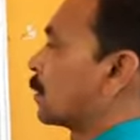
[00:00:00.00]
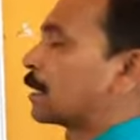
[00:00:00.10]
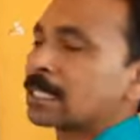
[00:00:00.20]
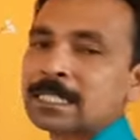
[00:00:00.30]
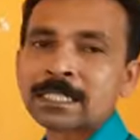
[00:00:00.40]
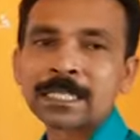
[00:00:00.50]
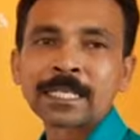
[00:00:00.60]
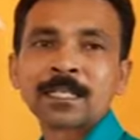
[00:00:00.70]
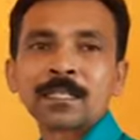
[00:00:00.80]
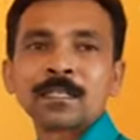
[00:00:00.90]
This is
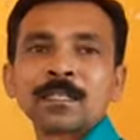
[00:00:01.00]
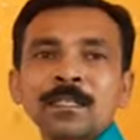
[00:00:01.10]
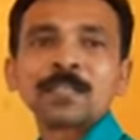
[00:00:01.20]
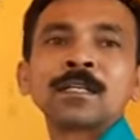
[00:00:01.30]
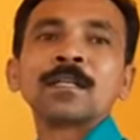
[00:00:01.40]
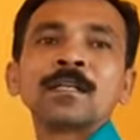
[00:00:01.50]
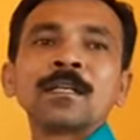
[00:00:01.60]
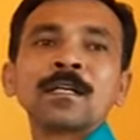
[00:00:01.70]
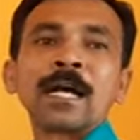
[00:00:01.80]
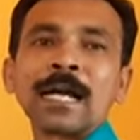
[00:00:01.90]
the
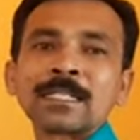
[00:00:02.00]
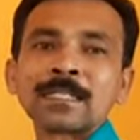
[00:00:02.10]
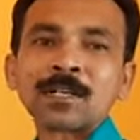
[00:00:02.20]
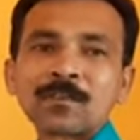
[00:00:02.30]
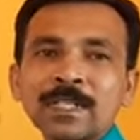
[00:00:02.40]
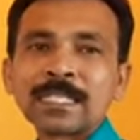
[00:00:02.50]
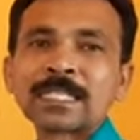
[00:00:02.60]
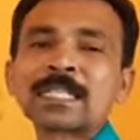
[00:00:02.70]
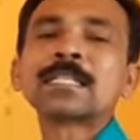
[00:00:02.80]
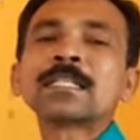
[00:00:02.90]
answer of
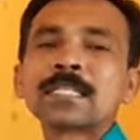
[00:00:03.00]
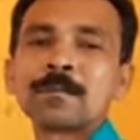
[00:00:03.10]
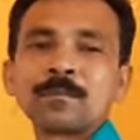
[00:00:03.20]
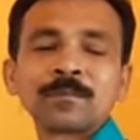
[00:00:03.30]
this sum.